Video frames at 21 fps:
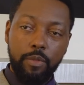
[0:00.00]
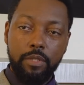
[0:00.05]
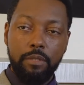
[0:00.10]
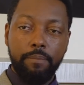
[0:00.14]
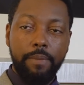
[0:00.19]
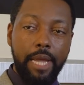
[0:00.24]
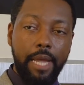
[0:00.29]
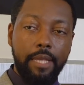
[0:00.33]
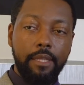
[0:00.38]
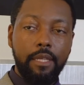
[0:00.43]

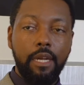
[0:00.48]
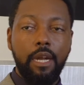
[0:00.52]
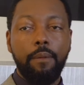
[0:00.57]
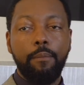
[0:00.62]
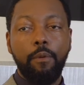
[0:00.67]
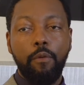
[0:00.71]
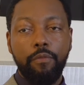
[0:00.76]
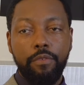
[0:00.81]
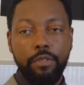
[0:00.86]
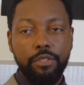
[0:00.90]
May, then I
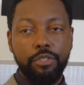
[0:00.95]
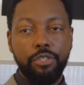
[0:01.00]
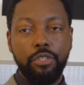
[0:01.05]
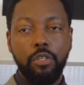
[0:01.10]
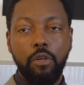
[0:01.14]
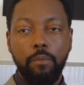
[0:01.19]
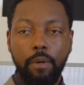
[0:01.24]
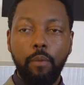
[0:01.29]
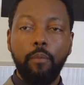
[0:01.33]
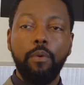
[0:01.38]
moved it to
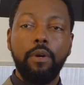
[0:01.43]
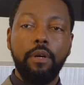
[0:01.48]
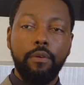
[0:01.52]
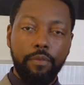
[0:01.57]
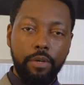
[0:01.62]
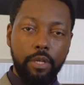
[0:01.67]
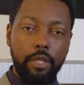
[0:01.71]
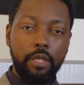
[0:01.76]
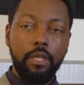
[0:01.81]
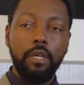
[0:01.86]
June, but we're
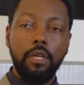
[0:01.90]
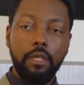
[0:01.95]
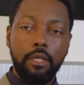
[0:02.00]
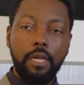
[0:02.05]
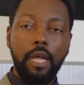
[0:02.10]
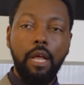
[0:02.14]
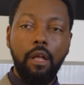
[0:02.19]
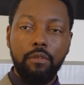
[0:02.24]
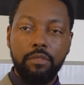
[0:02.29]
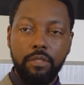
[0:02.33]
really going to
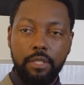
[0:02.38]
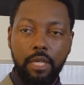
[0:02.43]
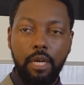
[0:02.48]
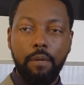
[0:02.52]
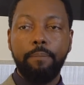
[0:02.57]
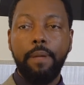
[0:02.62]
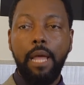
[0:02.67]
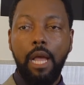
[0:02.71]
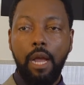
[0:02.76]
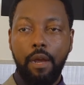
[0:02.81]
now set
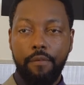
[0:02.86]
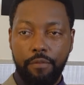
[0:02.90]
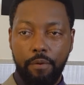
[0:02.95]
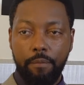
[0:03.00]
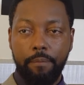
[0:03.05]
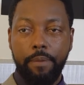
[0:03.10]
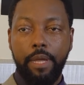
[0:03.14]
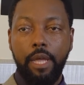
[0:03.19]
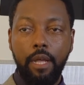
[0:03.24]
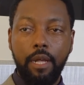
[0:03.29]
it back
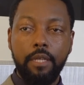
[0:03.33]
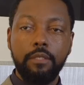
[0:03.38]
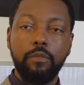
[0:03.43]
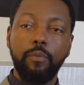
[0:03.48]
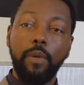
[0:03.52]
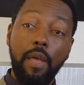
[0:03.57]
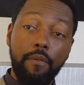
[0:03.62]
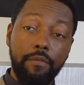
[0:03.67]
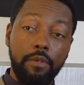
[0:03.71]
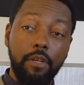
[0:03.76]
for May because
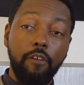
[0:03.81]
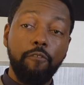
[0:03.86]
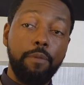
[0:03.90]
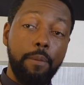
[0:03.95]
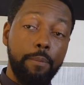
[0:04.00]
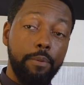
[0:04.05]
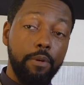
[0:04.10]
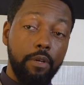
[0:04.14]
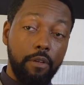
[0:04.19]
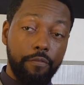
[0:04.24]
we have enough
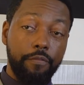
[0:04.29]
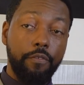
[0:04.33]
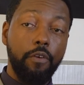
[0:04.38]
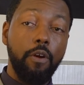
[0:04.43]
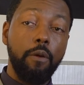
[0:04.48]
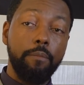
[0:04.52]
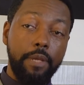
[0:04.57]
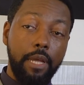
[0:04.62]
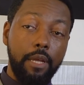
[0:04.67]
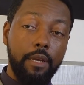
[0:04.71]
people
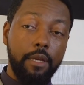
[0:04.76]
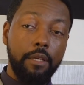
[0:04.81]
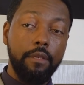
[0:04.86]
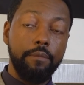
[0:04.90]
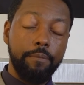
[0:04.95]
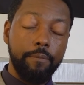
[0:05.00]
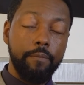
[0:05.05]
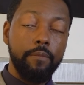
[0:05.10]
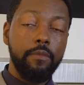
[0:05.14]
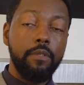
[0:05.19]
confirmed that
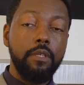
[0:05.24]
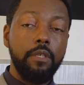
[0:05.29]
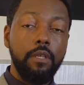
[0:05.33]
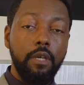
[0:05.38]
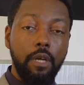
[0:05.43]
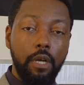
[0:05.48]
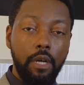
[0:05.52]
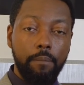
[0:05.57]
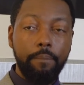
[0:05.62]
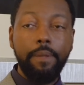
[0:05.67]
can
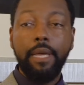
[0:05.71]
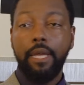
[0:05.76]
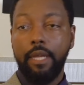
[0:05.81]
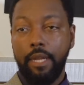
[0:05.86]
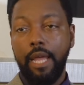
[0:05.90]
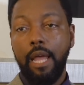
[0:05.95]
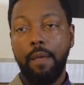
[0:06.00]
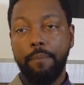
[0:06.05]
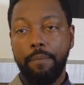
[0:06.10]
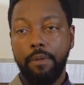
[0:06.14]
make
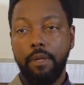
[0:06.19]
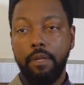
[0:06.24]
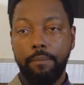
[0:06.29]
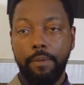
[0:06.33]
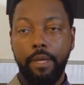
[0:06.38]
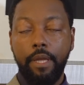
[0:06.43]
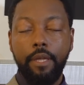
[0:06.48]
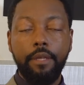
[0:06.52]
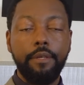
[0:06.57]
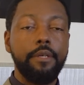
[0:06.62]
it happen in
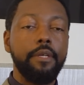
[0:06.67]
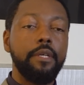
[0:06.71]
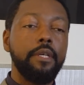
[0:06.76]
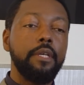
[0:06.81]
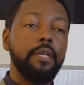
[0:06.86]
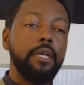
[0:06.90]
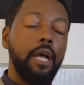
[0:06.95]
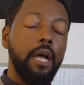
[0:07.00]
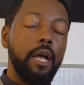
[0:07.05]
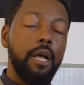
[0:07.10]
May.
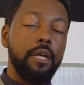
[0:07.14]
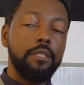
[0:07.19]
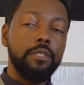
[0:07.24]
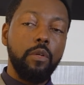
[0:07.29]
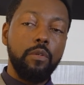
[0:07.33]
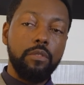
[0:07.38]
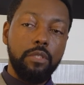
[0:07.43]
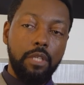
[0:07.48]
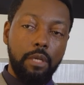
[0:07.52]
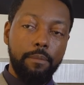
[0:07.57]

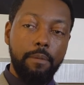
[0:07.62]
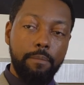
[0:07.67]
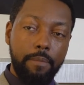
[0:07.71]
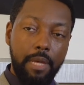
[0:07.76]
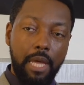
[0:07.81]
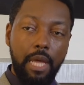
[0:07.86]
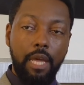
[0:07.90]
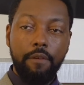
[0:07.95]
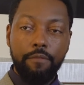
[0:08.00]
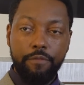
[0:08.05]
So it's going to be
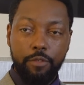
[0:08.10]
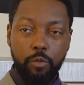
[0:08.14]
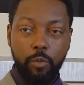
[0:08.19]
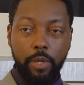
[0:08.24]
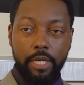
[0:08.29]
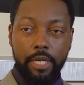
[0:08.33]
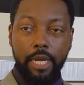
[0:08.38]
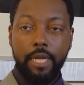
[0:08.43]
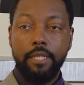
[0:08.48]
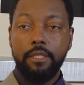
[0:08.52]
May of
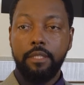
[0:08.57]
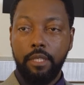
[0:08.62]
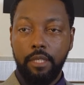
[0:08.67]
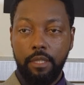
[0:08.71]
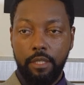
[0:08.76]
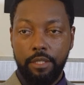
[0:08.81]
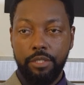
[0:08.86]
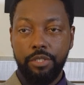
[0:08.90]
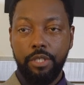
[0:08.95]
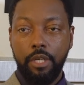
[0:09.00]
2019
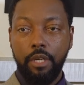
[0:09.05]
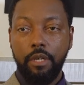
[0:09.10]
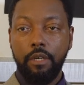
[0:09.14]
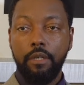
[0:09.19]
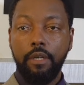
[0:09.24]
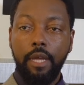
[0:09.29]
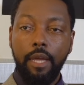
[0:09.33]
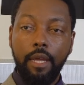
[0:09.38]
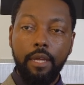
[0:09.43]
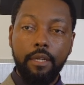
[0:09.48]
this
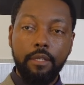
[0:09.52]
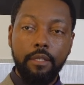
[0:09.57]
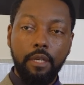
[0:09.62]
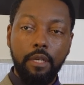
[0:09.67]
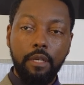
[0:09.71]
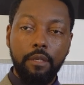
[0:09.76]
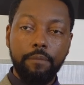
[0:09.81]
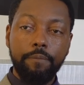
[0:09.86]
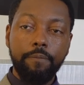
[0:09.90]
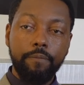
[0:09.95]
year,
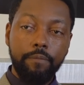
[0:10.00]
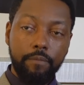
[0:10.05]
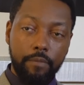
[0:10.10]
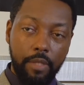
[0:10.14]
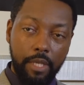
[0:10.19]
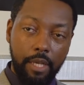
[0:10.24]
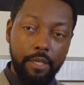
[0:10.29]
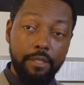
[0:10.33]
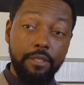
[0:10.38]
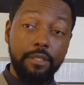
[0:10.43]

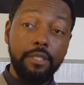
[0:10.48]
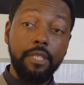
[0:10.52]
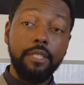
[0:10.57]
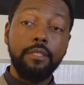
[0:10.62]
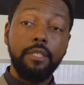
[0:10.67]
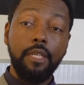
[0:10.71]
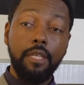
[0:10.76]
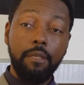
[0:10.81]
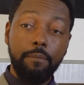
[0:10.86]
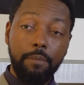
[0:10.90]
and
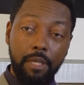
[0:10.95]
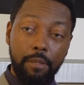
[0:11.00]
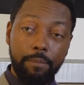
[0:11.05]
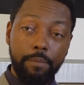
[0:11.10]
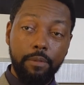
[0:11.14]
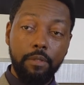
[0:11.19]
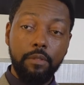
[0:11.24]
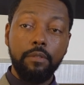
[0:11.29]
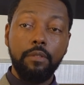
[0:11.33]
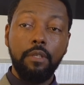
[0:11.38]
16
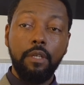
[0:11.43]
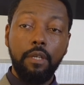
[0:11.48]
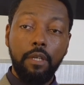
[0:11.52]
people.